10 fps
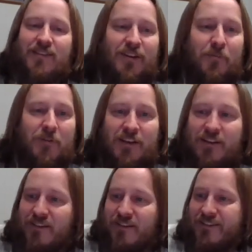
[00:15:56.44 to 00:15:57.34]

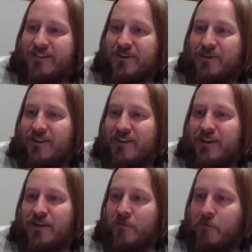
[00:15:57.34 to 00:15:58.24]
hopefully you learn a lot of
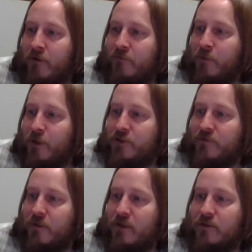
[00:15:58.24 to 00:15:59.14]
good information
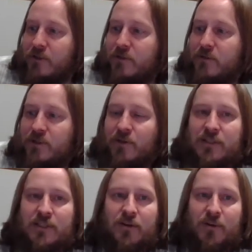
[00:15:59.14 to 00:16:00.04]
in the course. So I'll
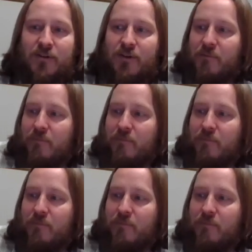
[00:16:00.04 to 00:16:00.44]
see you around.